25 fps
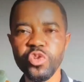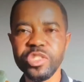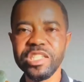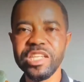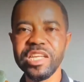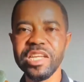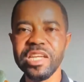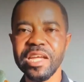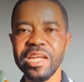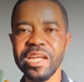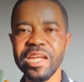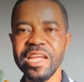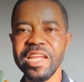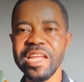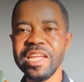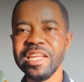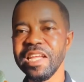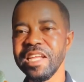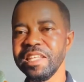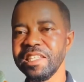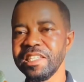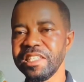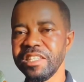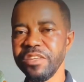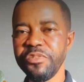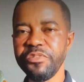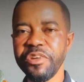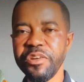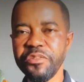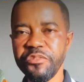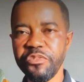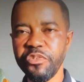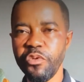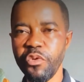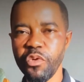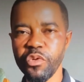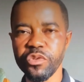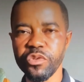think in a different
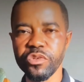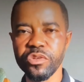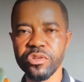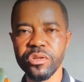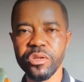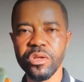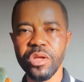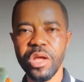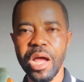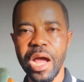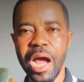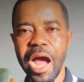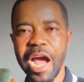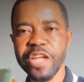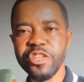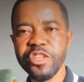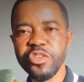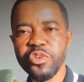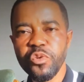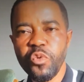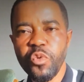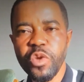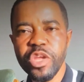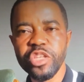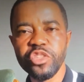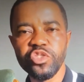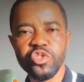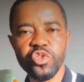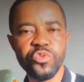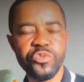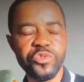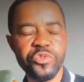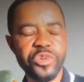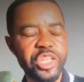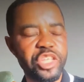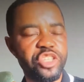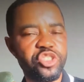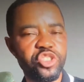fold. Are you going to
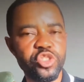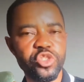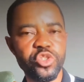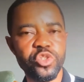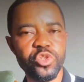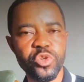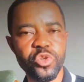reach